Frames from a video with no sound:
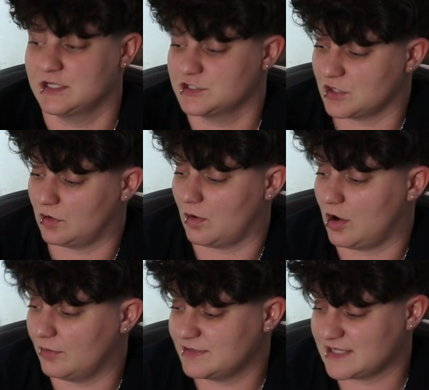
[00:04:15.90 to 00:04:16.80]
So
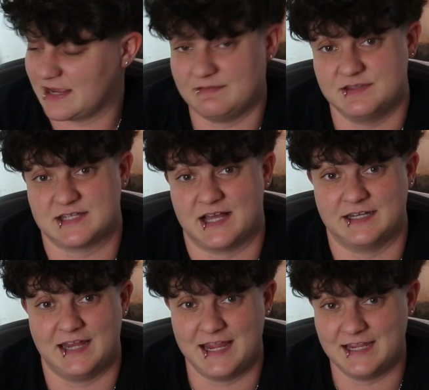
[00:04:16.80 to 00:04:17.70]
always have this
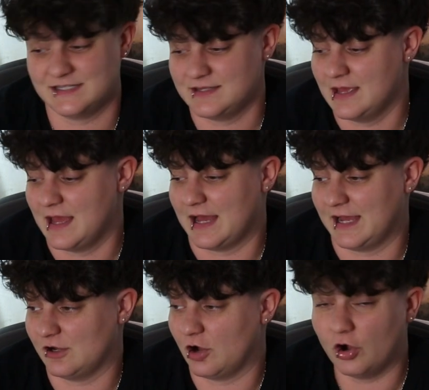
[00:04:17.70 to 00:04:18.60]
on hand.
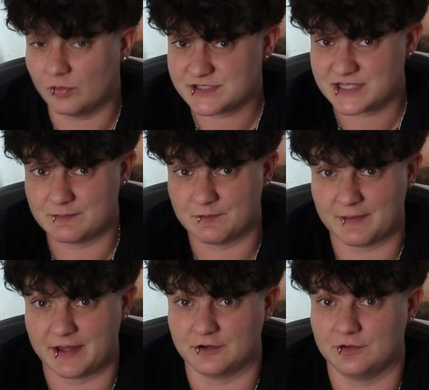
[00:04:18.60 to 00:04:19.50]
I always keep a
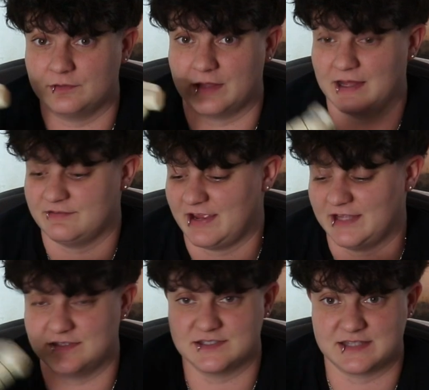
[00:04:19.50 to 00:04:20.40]
bottle. I've
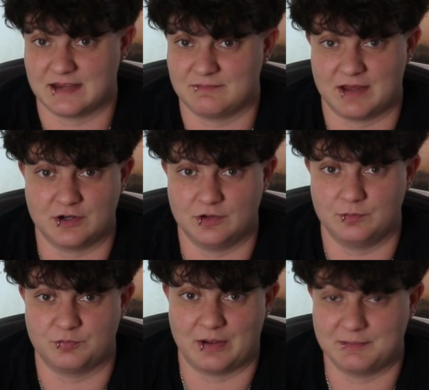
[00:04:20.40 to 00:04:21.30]
had the same bottle
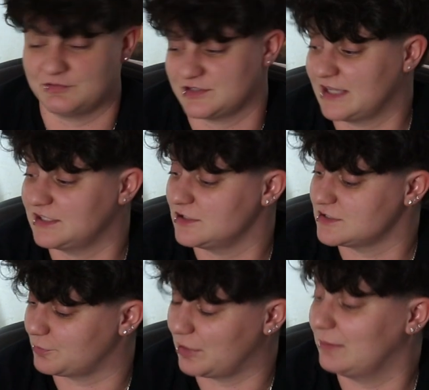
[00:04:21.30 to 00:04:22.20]
probably for 10
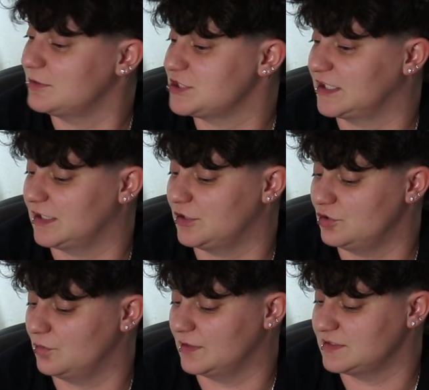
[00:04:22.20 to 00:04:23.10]
years. I probably should get a
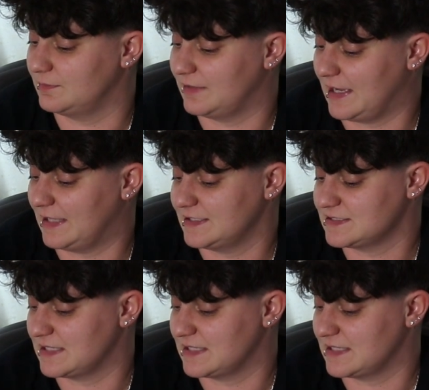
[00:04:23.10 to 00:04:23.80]
new one, to be honest.